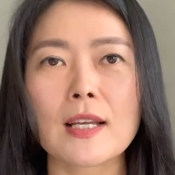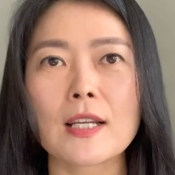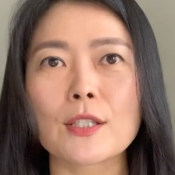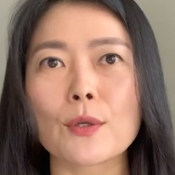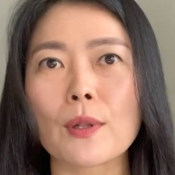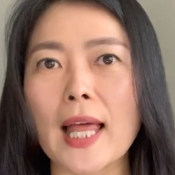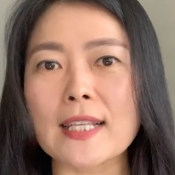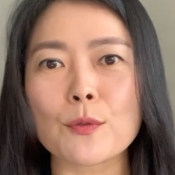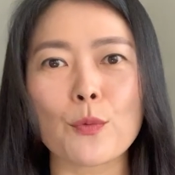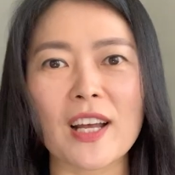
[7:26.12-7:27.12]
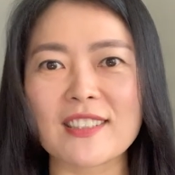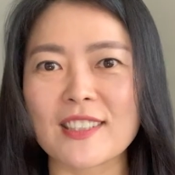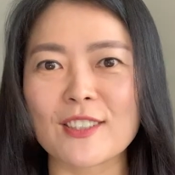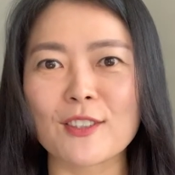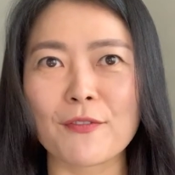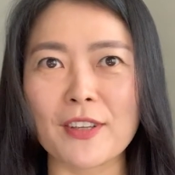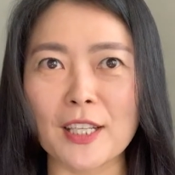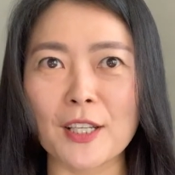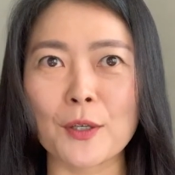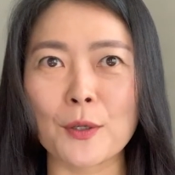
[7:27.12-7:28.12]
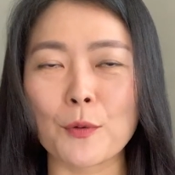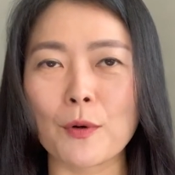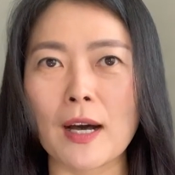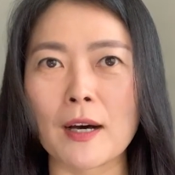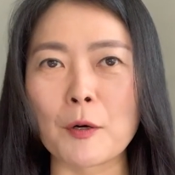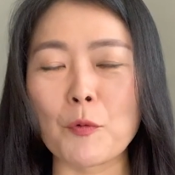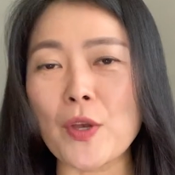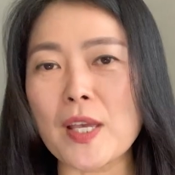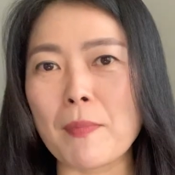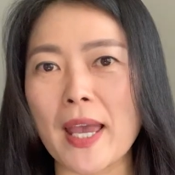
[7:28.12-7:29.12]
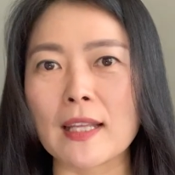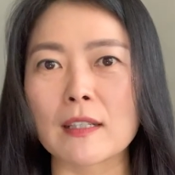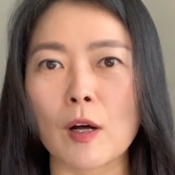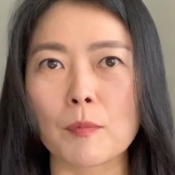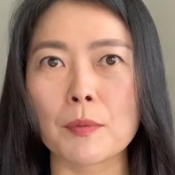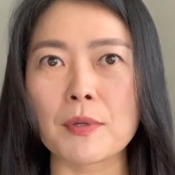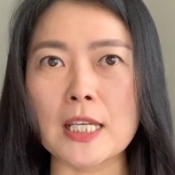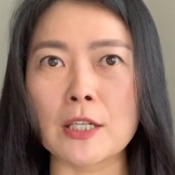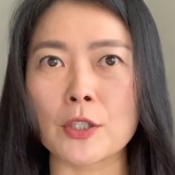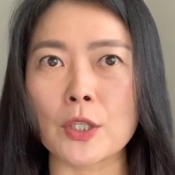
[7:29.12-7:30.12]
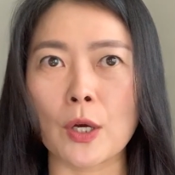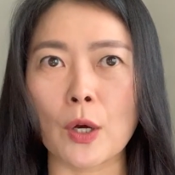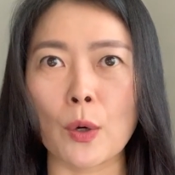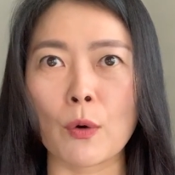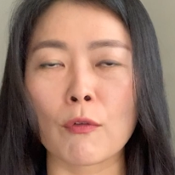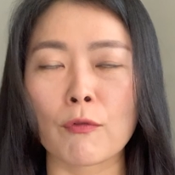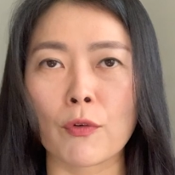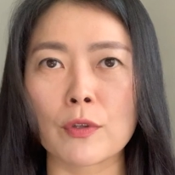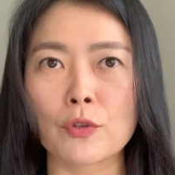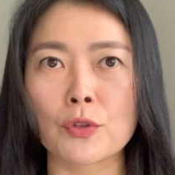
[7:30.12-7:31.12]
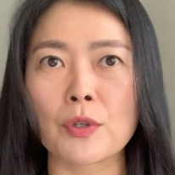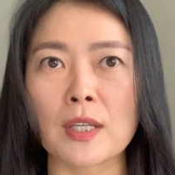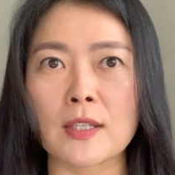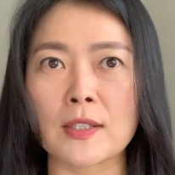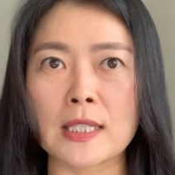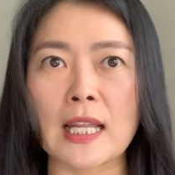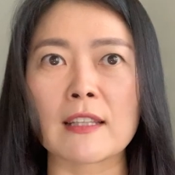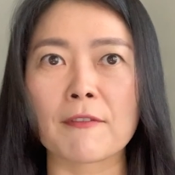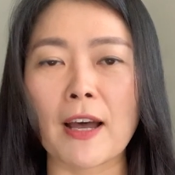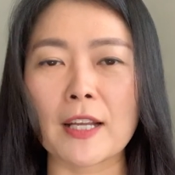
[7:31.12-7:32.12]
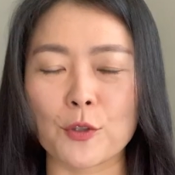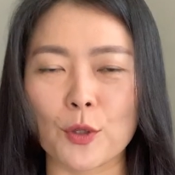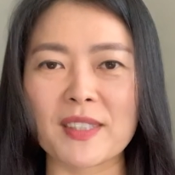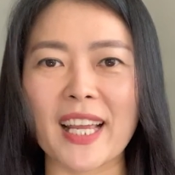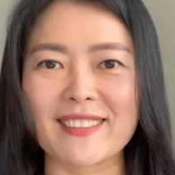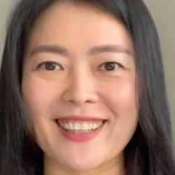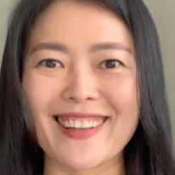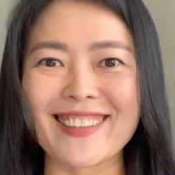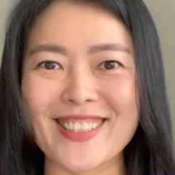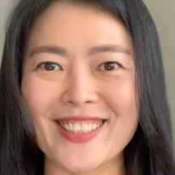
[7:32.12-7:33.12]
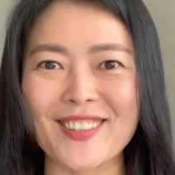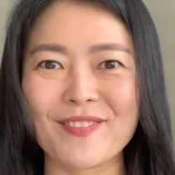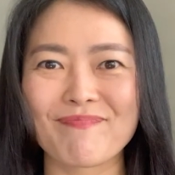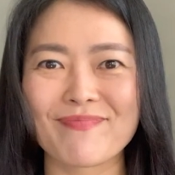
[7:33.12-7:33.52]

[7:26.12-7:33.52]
So let's watch the video we made a couple of years ago to understand the phytosome technology.